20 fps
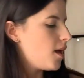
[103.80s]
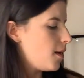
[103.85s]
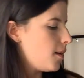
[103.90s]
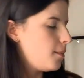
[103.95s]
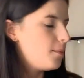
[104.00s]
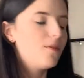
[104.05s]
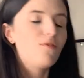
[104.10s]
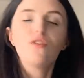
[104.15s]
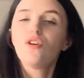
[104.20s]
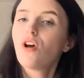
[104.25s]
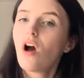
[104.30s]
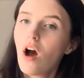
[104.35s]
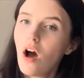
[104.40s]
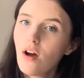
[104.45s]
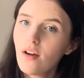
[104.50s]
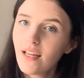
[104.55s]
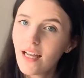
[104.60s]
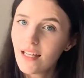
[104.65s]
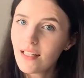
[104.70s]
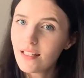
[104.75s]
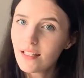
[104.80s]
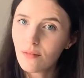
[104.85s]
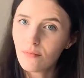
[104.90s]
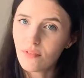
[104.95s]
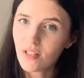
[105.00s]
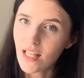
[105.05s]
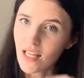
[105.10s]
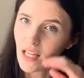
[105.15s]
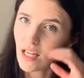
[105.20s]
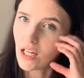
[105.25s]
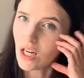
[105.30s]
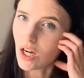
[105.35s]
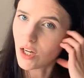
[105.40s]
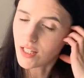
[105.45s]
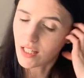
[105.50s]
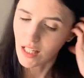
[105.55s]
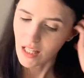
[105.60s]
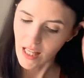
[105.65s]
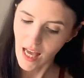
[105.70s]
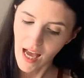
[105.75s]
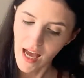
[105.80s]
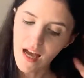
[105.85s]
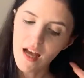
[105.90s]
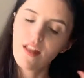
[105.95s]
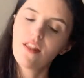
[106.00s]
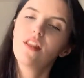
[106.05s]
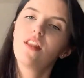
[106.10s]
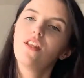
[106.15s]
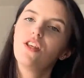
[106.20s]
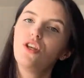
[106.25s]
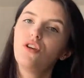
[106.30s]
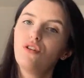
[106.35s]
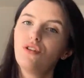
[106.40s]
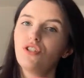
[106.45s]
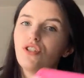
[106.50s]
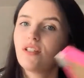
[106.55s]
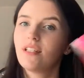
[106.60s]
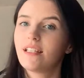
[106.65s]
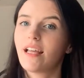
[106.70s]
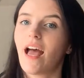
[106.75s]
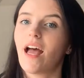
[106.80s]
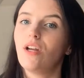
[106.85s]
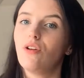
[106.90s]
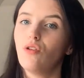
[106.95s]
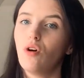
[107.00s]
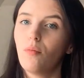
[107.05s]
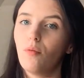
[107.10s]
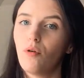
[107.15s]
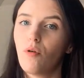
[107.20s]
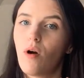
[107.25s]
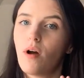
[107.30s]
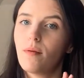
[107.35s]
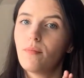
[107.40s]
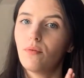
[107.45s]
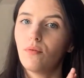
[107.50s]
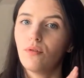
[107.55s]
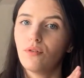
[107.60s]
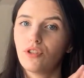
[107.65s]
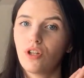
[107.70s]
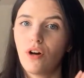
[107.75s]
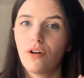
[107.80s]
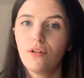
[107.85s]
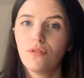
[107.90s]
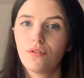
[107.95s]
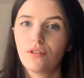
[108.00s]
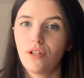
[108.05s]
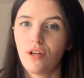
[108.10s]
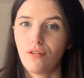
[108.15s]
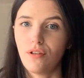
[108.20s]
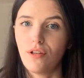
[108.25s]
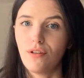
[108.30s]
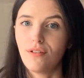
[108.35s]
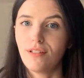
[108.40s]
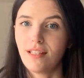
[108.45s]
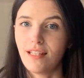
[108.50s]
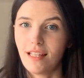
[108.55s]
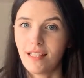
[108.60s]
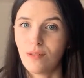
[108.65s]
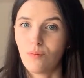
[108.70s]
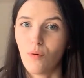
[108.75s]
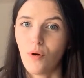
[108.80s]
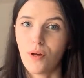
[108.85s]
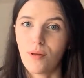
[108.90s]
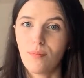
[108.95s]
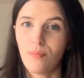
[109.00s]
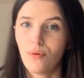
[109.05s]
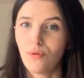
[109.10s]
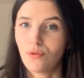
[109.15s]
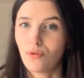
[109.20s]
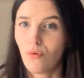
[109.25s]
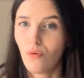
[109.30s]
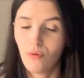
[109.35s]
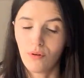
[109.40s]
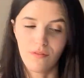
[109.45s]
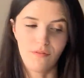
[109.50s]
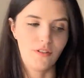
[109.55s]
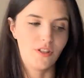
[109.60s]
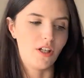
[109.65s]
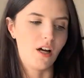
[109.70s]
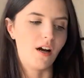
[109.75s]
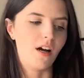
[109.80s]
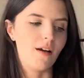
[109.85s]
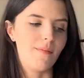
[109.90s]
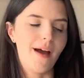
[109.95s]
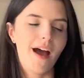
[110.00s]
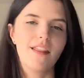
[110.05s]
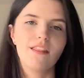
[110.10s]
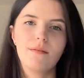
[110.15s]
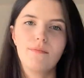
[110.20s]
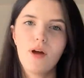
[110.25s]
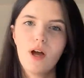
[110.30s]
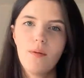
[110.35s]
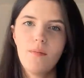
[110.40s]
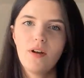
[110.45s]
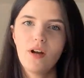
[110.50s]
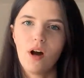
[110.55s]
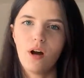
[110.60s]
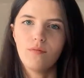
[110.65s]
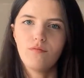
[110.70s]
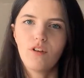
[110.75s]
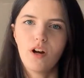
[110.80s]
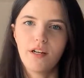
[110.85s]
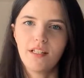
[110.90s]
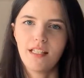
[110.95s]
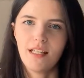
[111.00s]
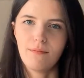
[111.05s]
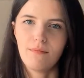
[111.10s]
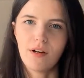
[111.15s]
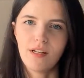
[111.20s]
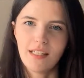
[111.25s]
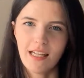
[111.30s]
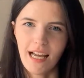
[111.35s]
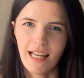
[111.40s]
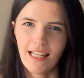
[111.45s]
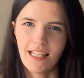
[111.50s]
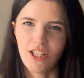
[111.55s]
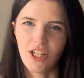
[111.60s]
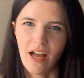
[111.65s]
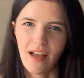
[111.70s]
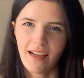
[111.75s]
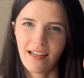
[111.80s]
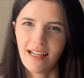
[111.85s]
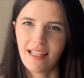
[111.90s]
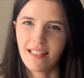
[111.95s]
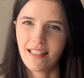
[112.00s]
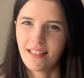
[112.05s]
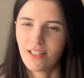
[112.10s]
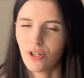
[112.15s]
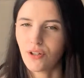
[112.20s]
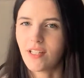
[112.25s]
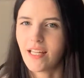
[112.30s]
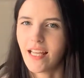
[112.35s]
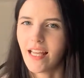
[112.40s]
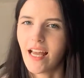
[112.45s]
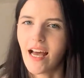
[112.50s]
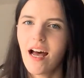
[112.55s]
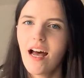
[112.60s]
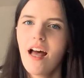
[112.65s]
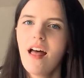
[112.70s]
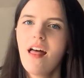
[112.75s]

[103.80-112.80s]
If you can't get something like that, you could just get a normal whiteboard. I also use this whiteboard all of the time. At the moment I'm writing my daily checklists on here,